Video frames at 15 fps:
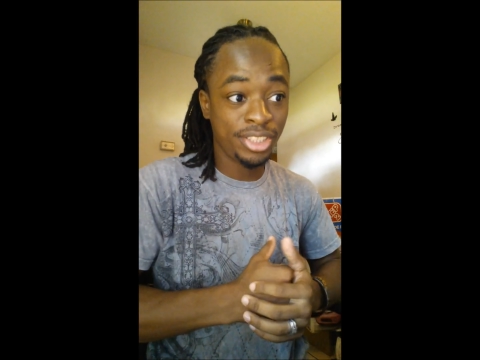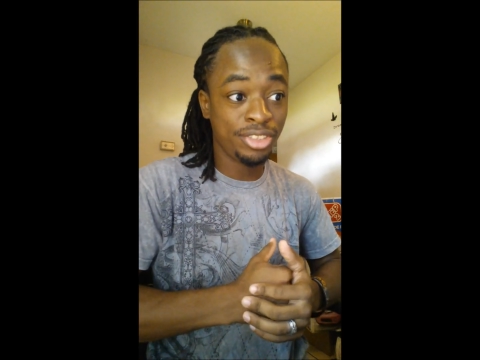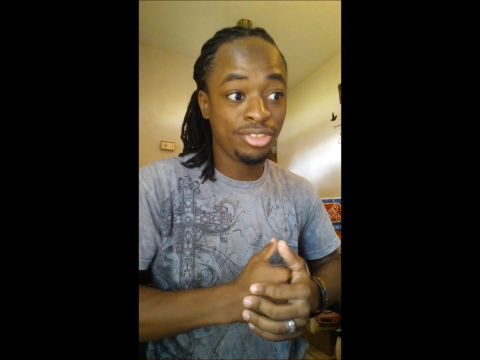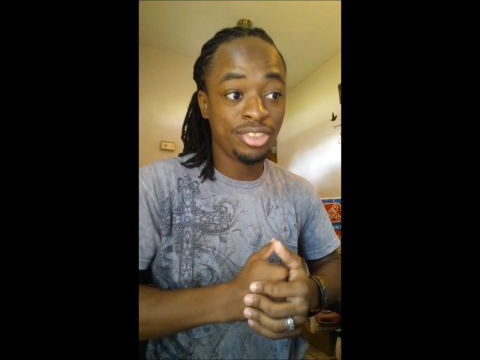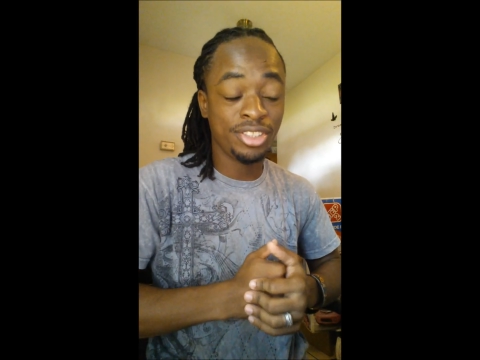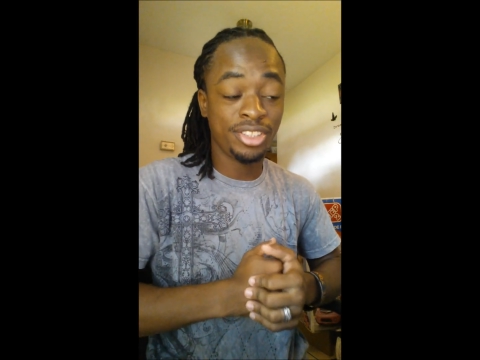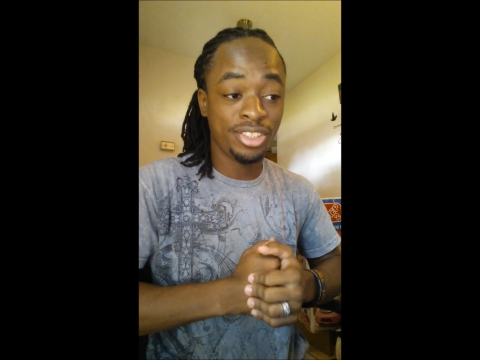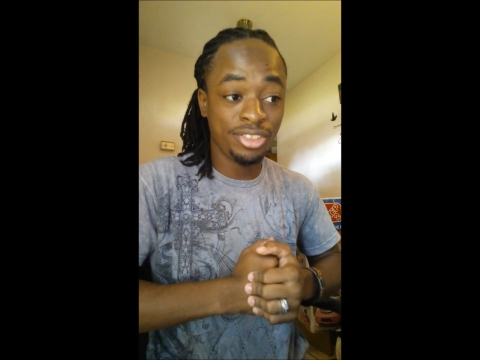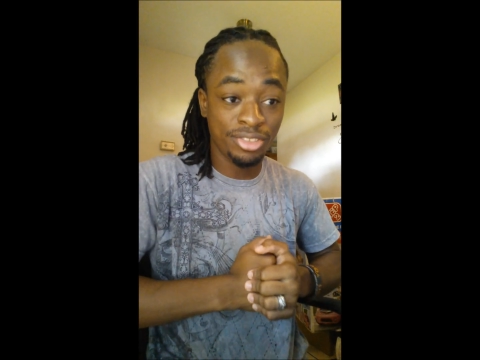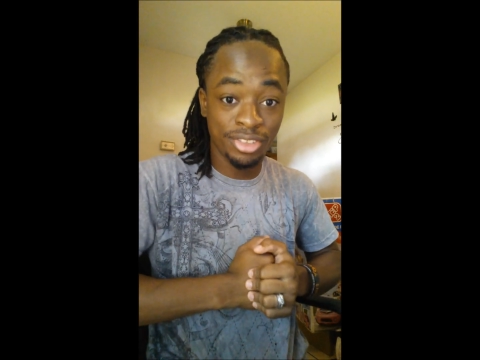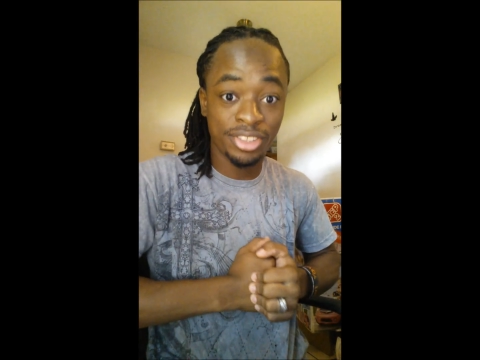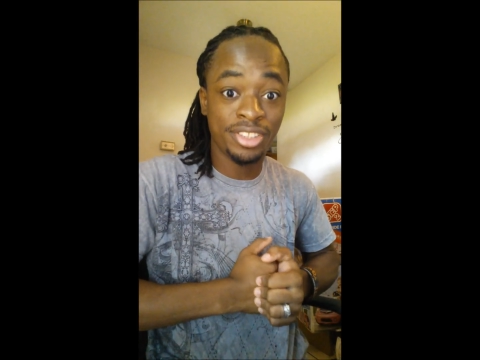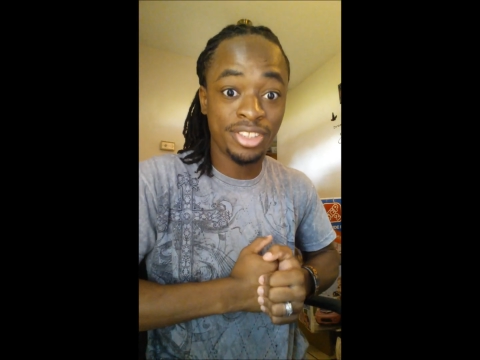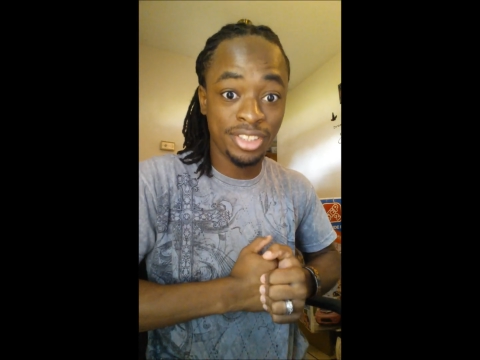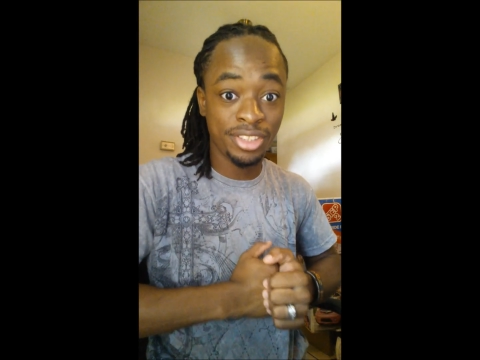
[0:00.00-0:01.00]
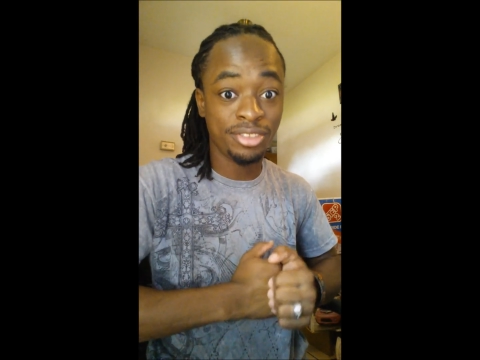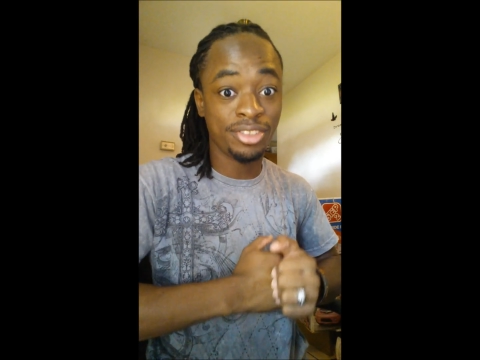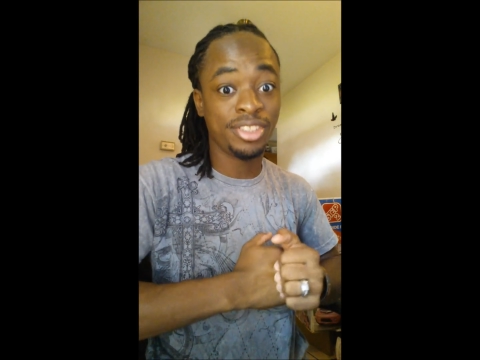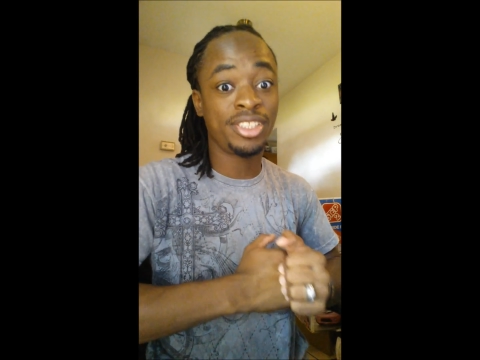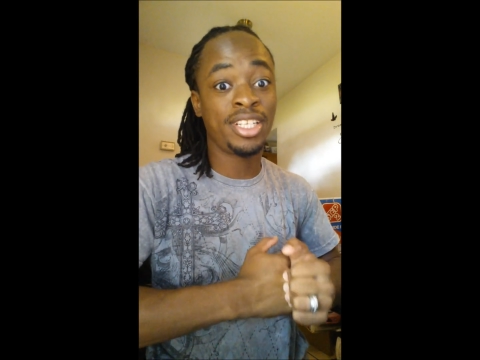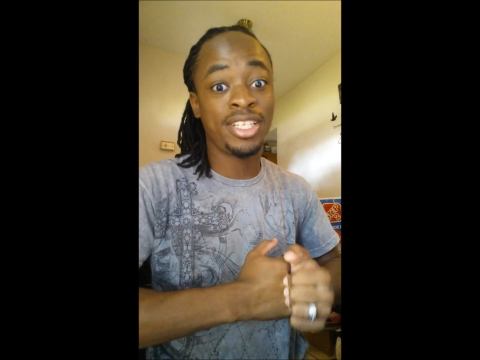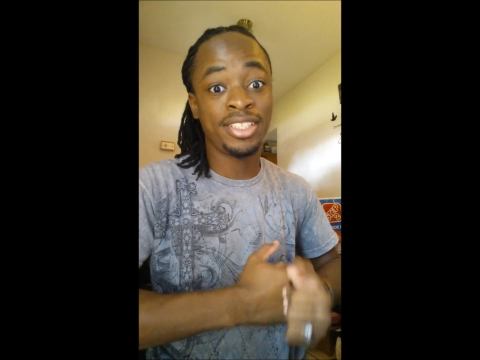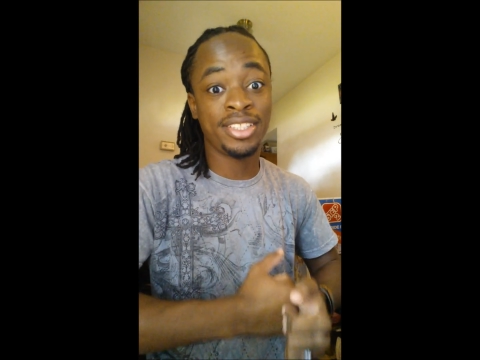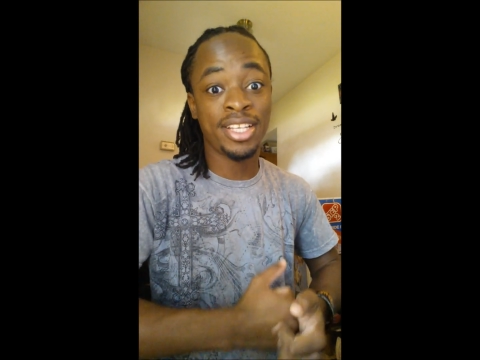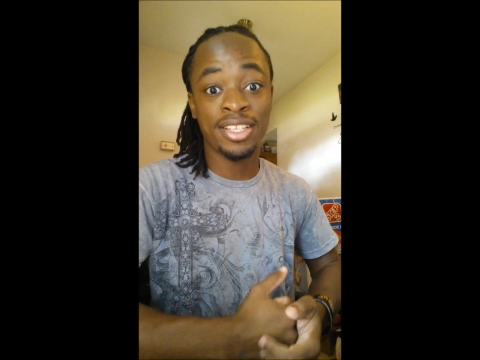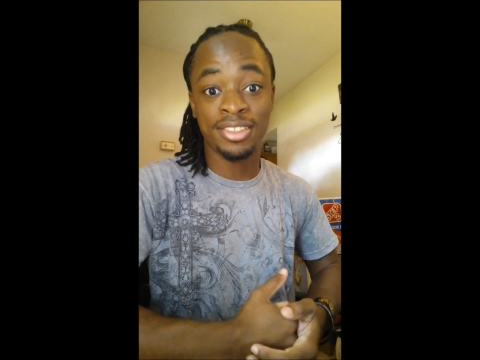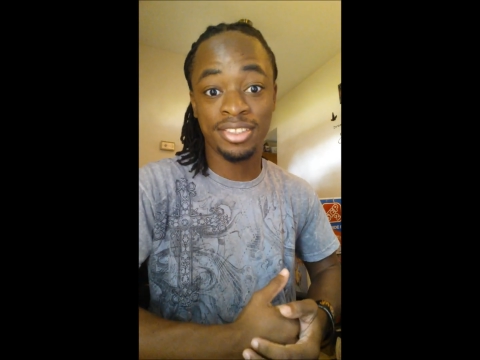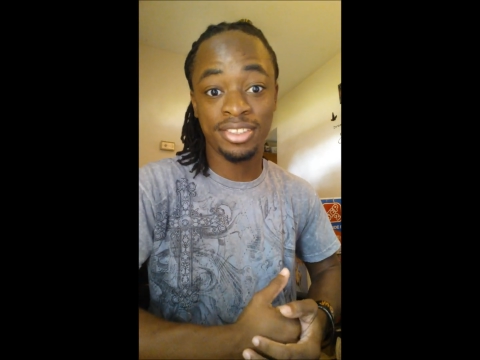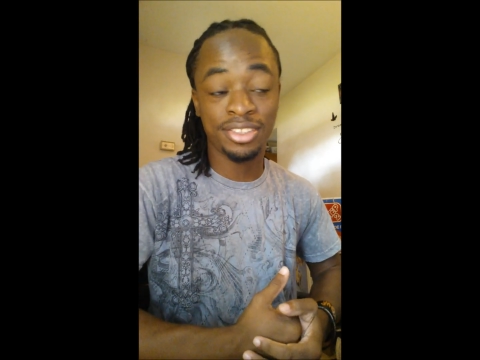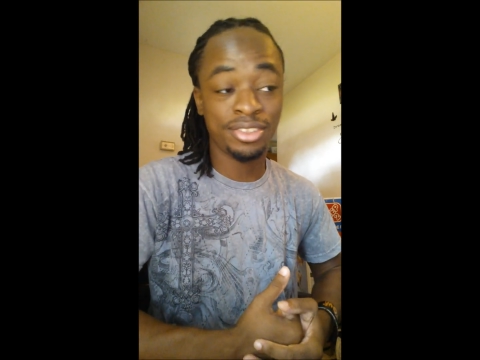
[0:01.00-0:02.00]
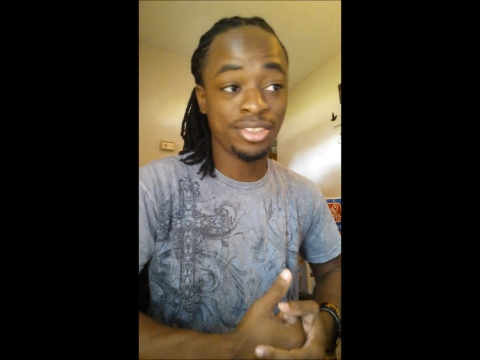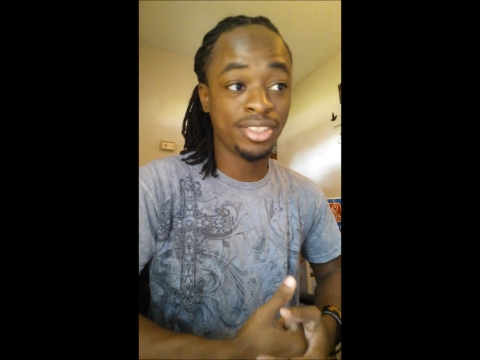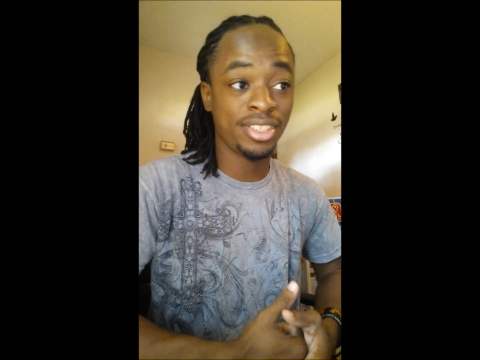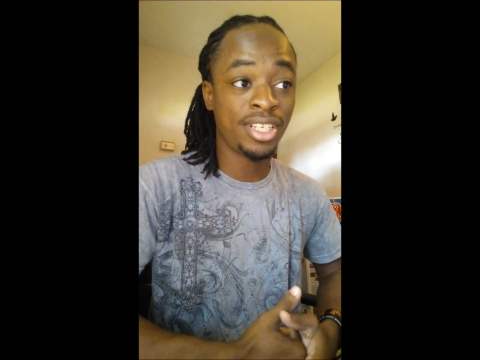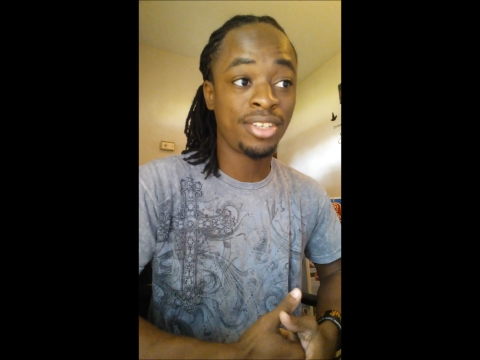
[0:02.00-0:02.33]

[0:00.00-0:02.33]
serious, serious, serious. Like that serious.